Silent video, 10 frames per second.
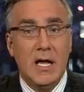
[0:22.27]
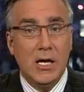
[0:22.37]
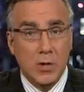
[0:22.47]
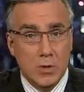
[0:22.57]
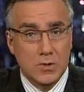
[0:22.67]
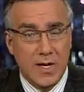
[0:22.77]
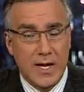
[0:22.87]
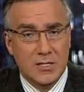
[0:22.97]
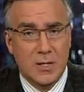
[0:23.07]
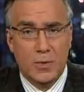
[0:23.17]
It usually
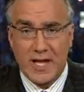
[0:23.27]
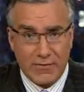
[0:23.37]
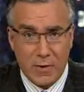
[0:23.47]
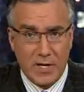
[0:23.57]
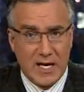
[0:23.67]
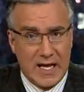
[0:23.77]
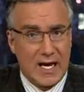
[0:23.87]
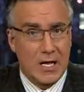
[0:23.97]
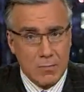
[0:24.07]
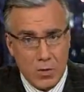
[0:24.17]
ends up with everybody
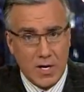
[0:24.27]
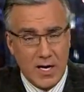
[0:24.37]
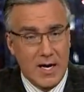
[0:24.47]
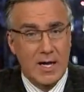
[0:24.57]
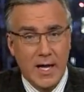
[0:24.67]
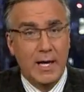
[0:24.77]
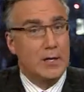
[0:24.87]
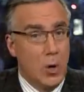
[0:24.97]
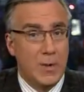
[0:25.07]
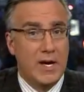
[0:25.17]
getting immunity and
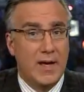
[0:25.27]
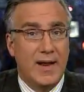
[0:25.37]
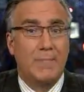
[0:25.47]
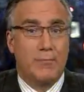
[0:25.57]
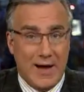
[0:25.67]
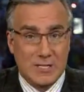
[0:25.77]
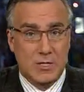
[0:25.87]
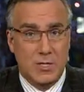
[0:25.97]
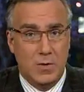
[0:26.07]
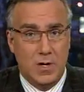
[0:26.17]
nobody getting
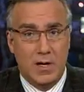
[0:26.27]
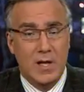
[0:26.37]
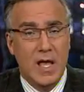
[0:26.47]
prosecuted.